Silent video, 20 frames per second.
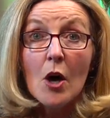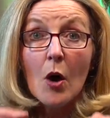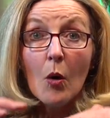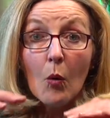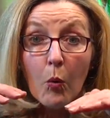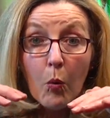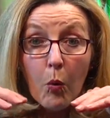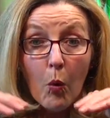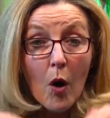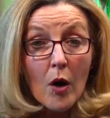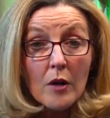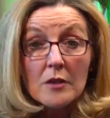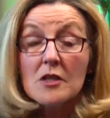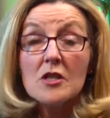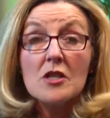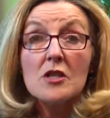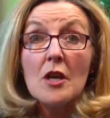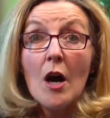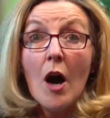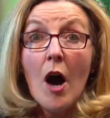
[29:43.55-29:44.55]

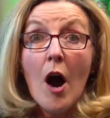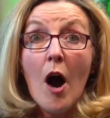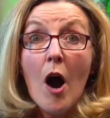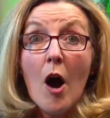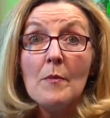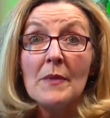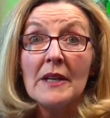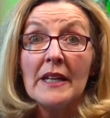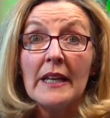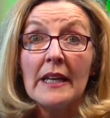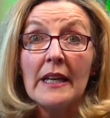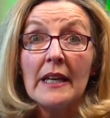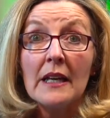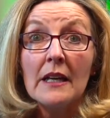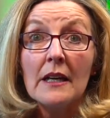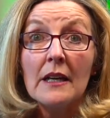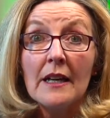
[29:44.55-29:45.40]
What's the harmony?